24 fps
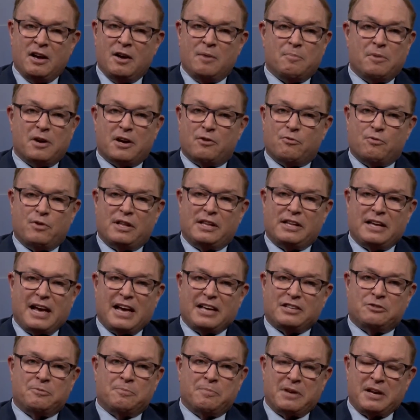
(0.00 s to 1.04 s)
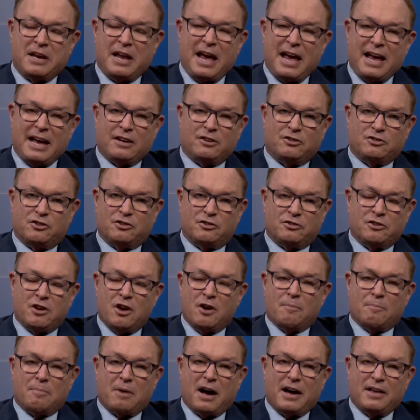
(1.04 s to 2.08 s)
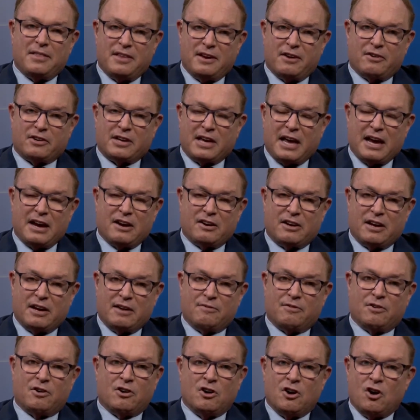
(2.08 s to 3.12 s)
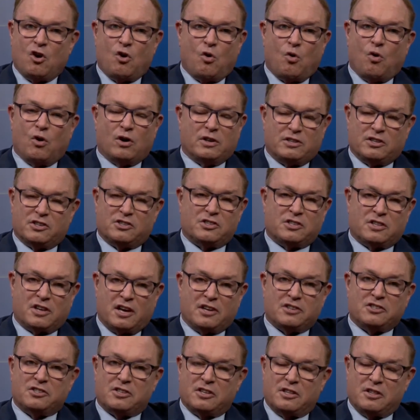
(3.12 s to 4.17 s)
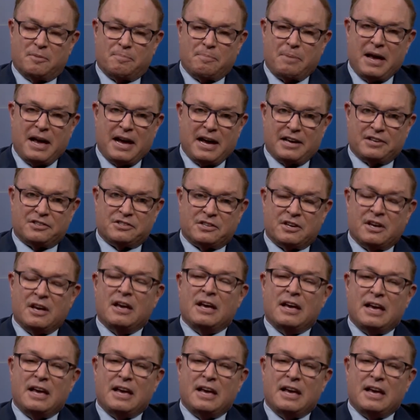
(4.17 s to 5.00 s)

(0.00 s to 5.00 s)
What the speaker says: but it really hasn't been handled by their caregiver or discussed in the past.